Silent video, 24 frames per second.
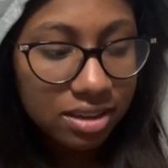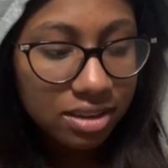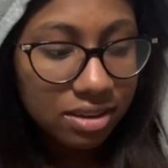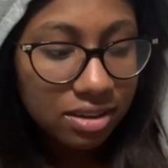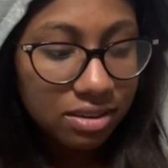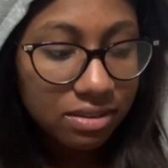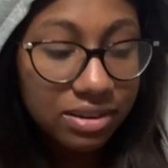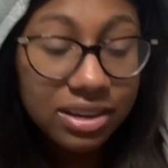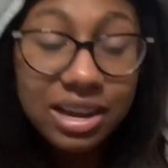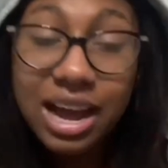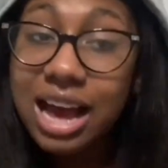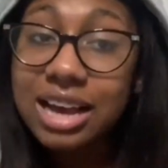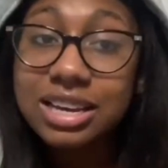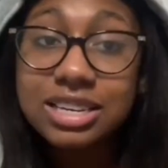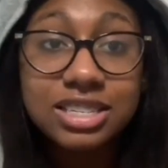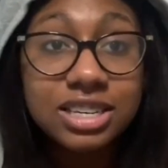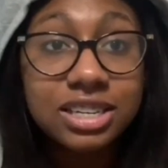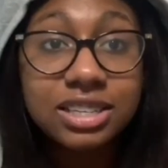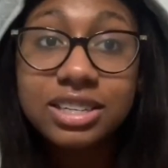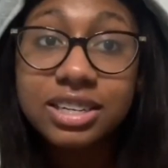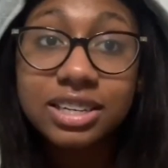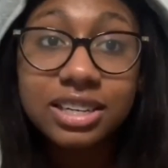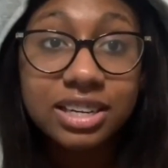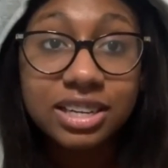you got
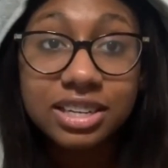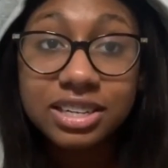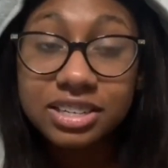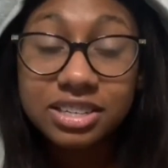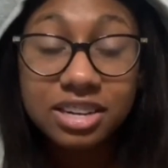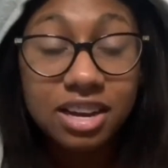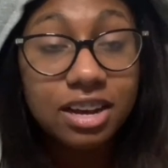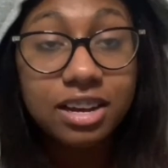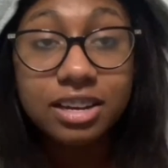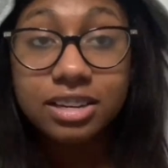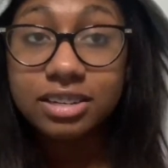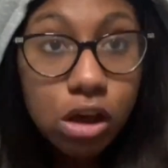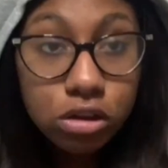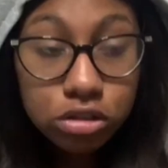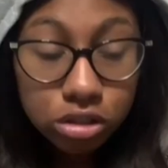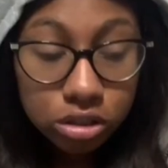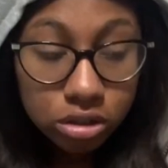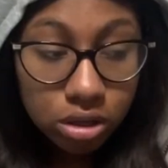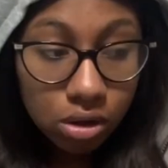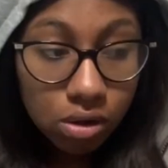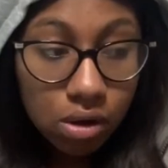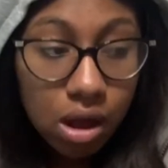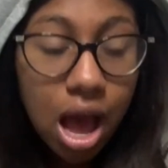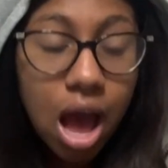shit to get done.
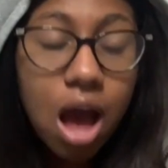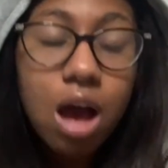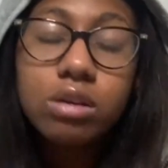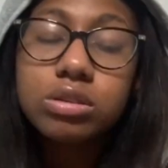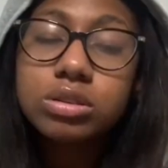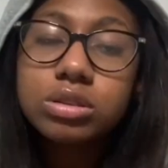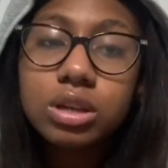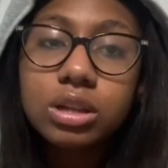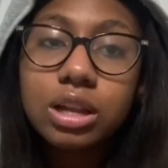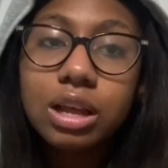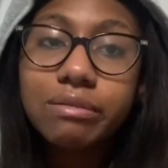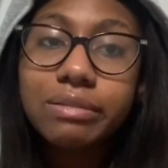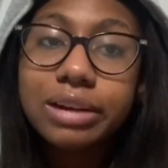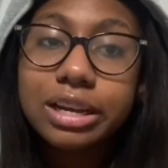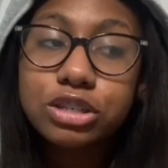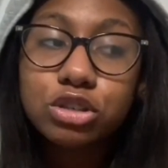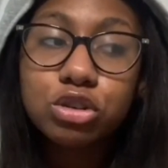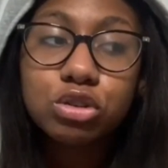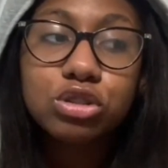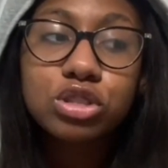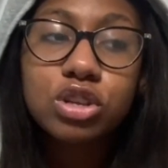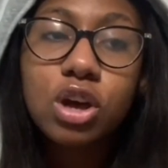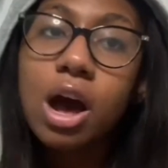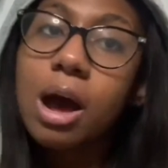Also, I also love that
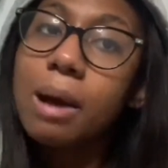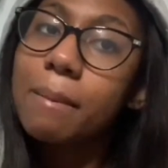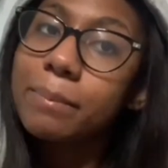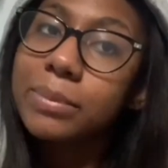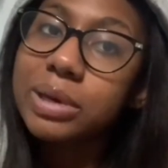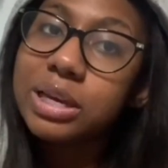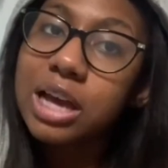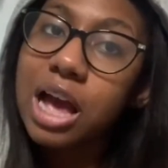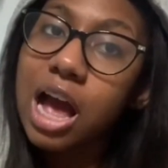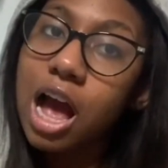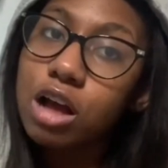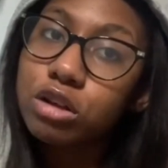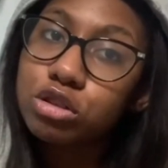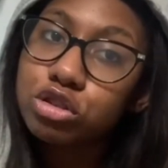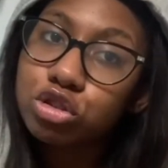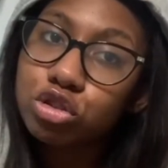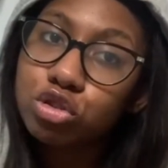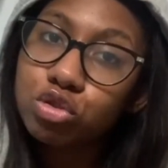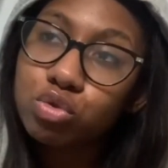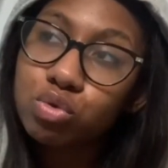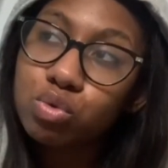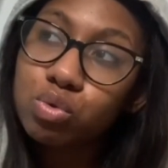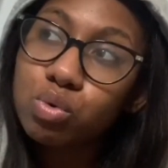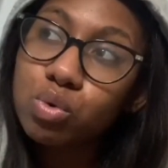you taught me how
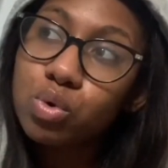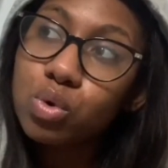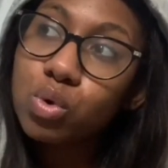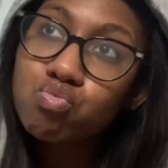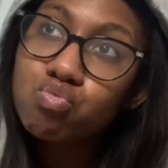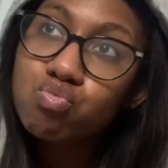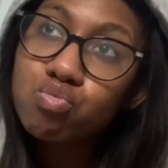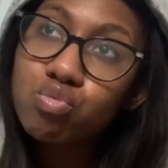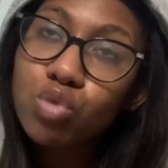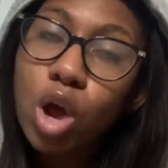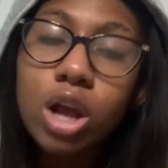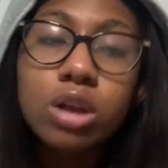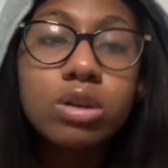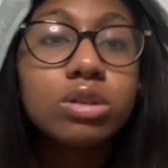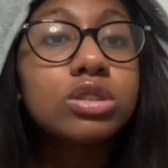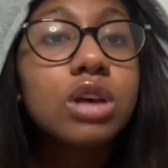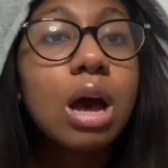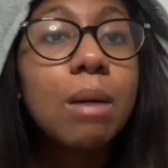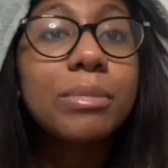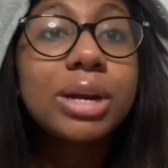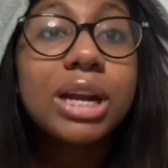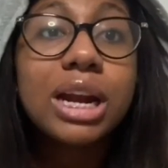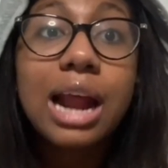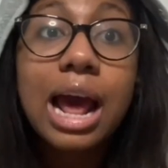to you
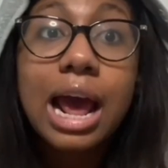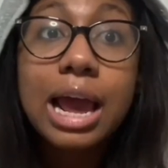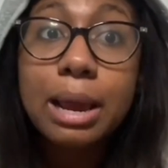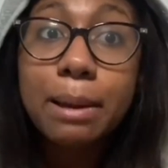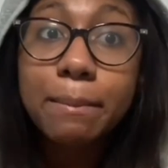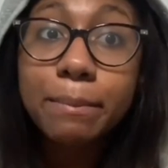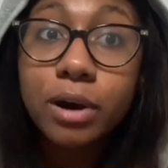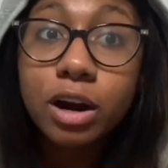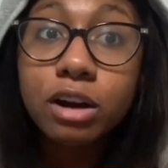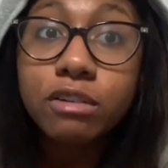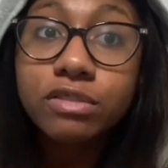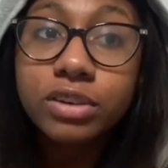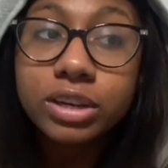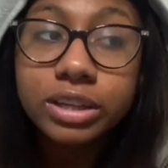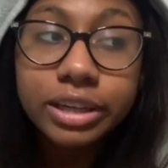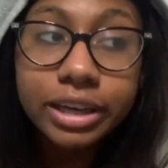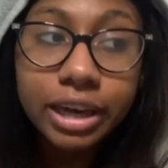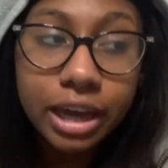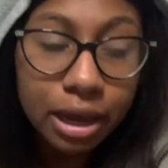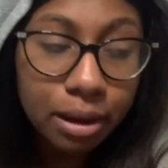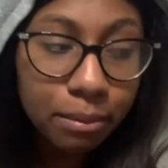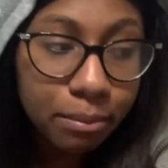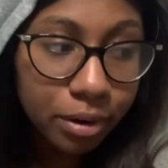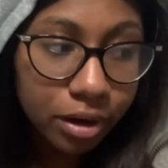told me that I am
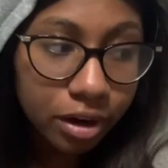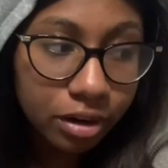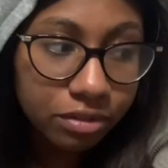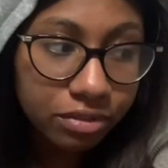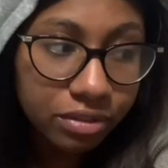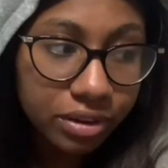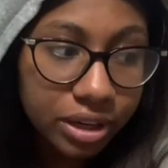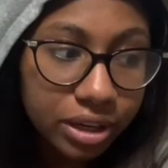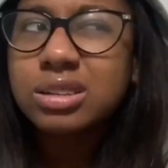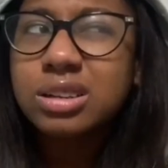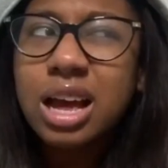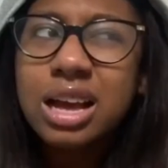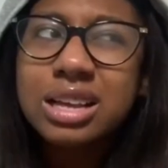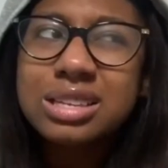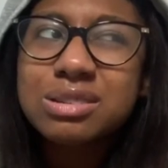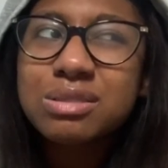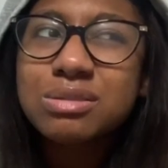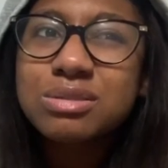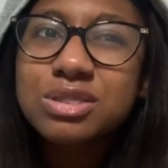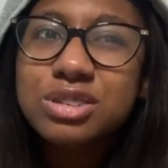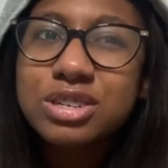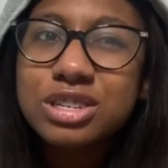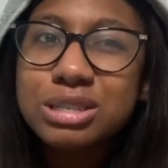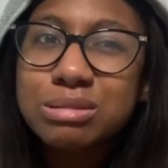perfectly imperfect. I
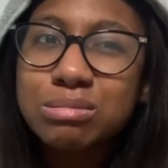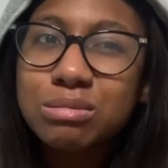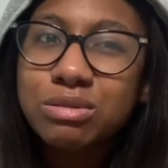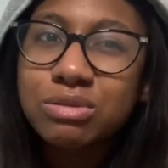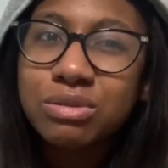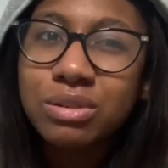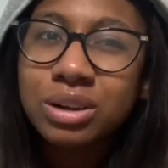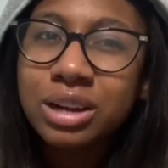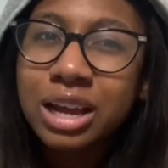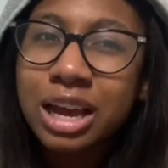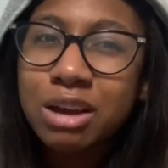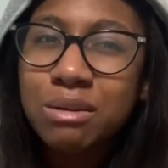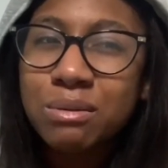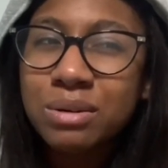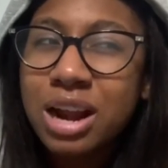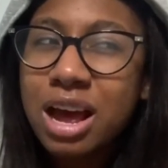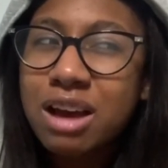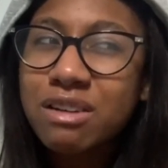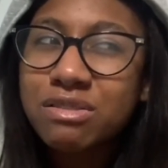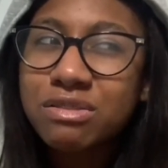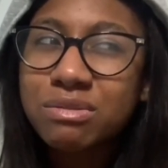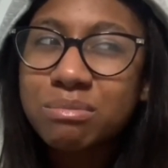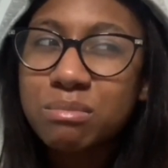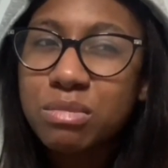told you this before. Like when
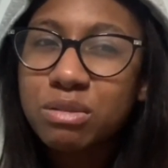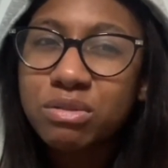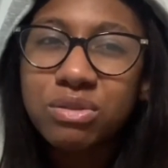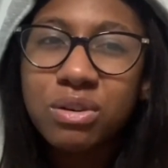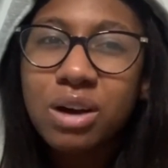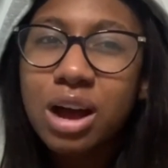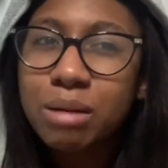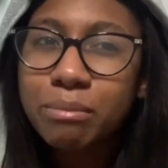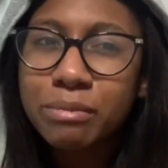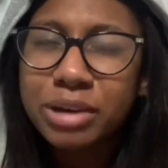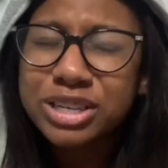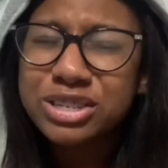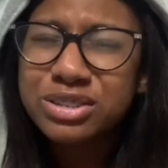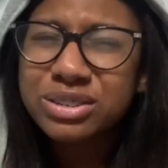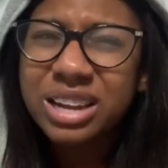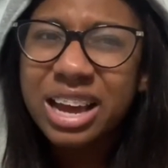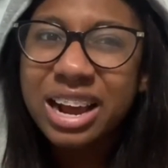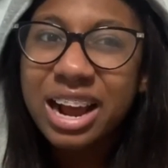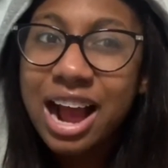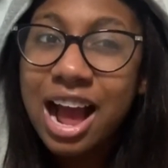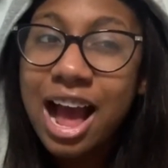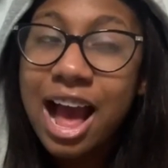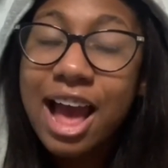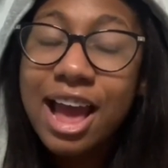I before I met you,
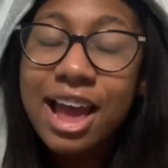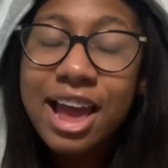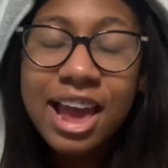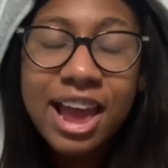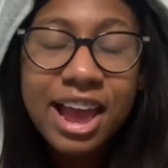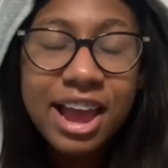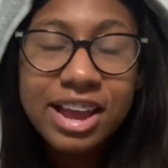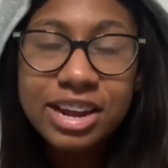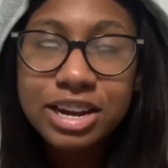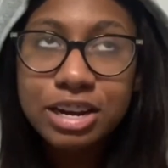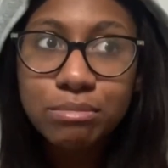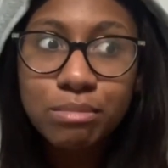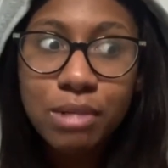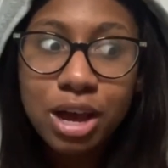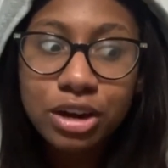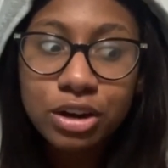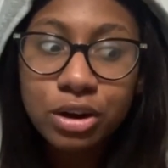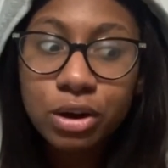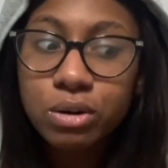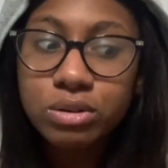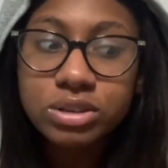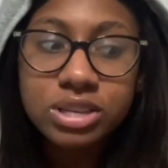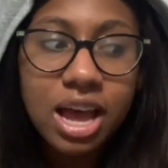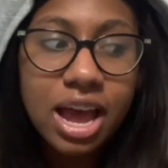like I hated my
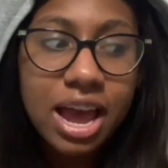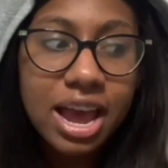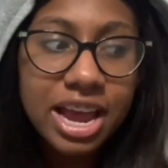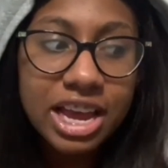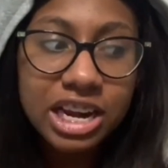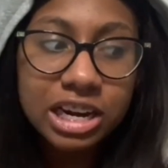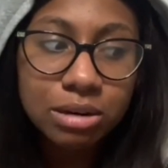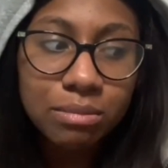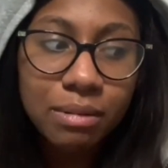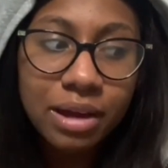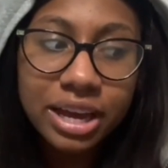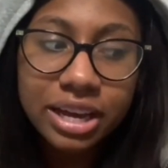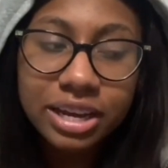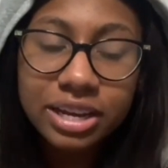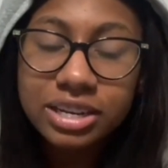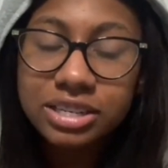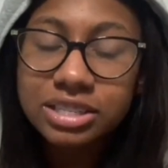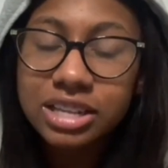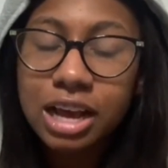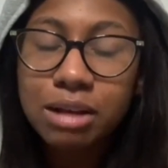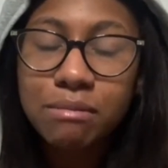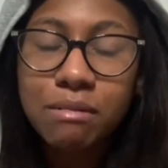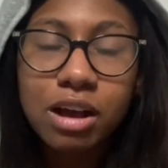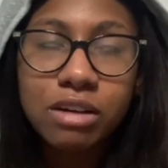nose, I hated my
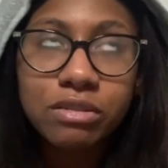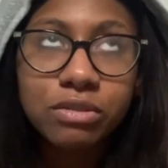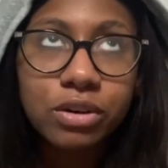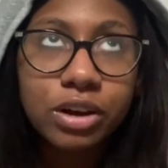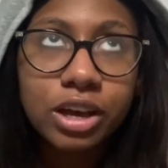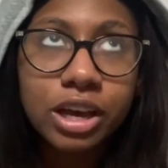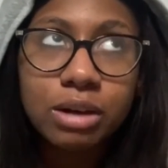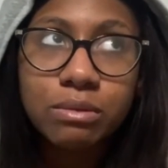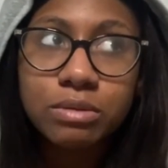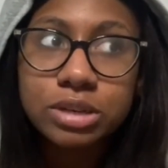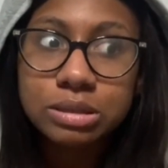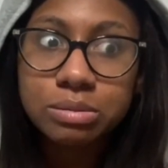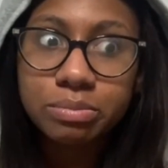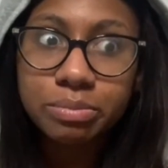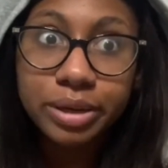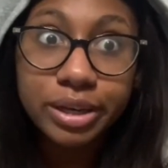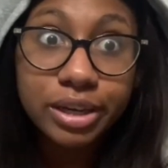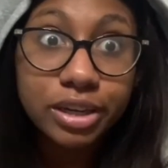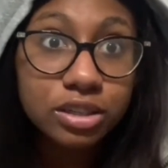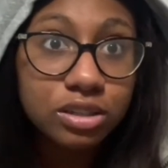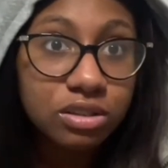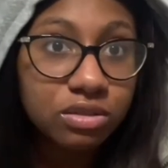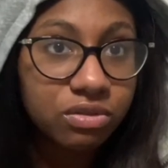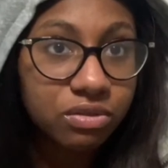ears, like my forehead was
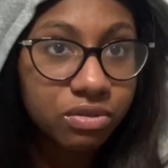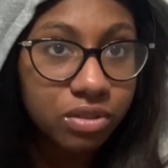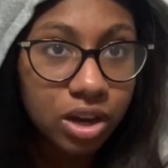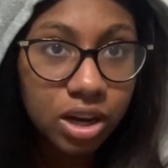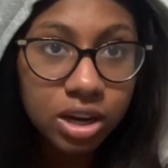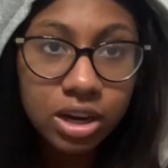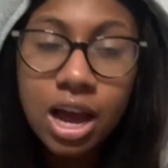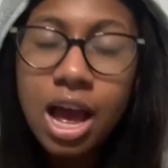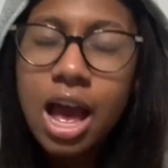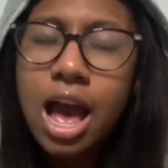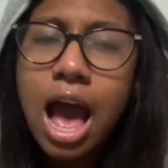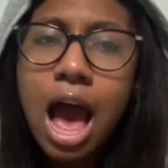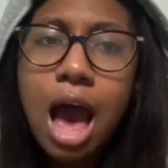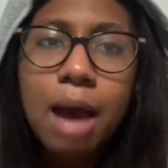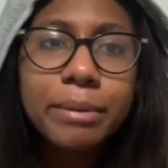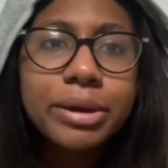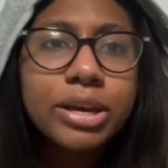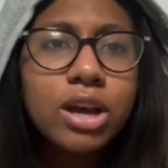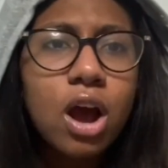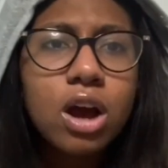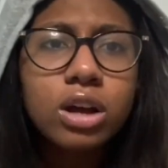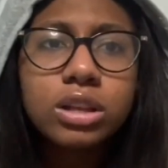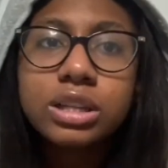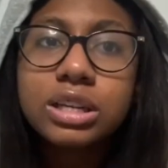big as fuck. I
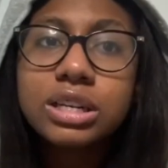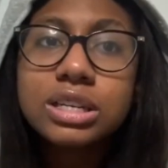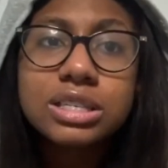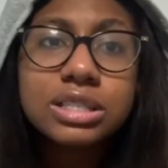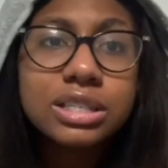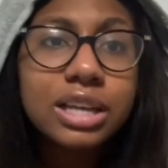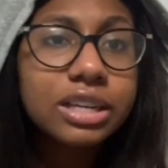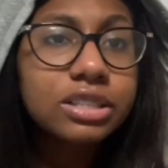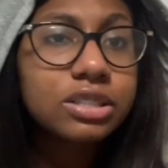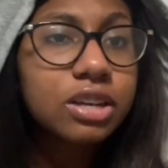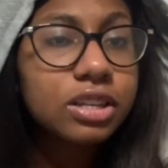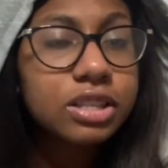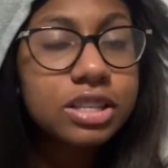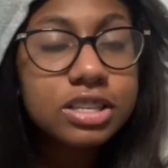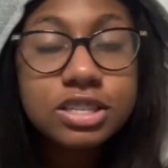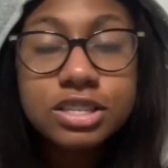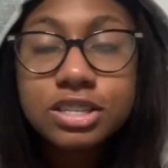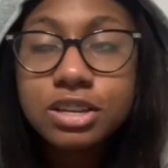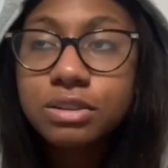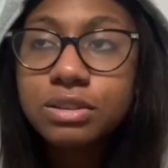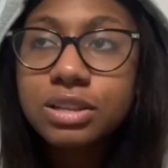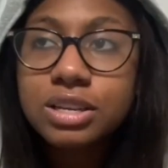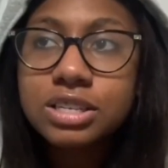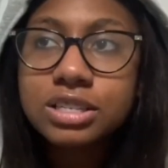mean, all these things are
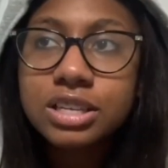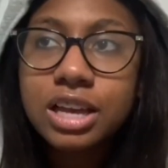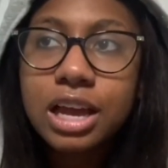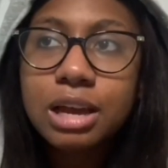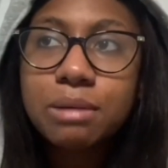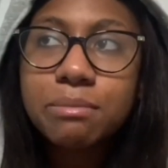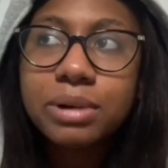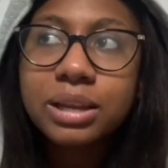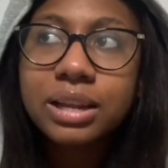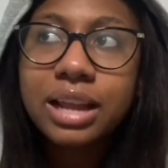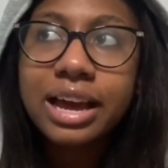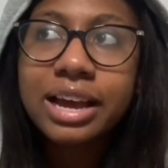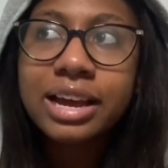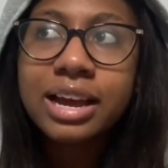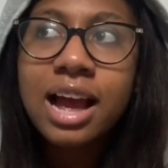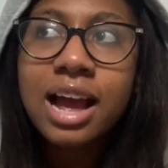still the same, but like